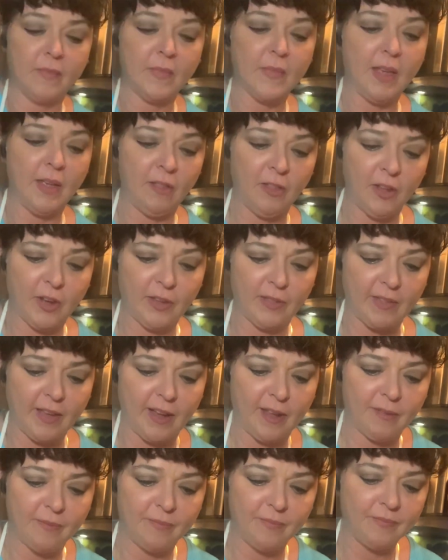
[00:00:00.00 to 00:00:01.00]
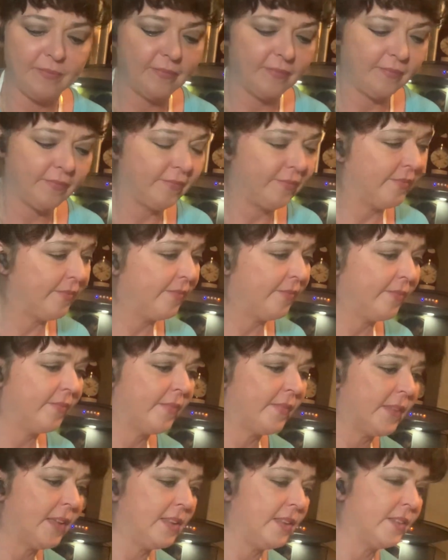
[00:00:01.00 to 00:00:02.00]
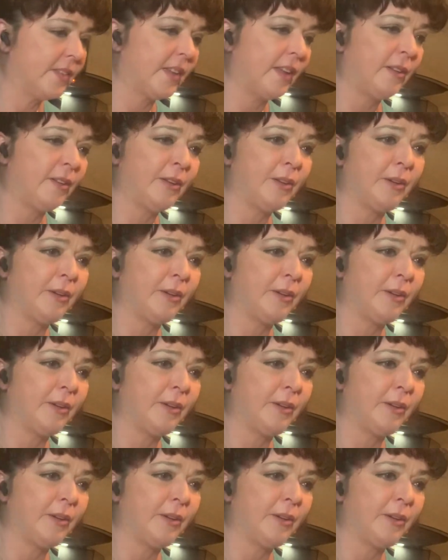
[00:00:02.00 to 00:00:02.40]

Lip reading: And look at that. Is that not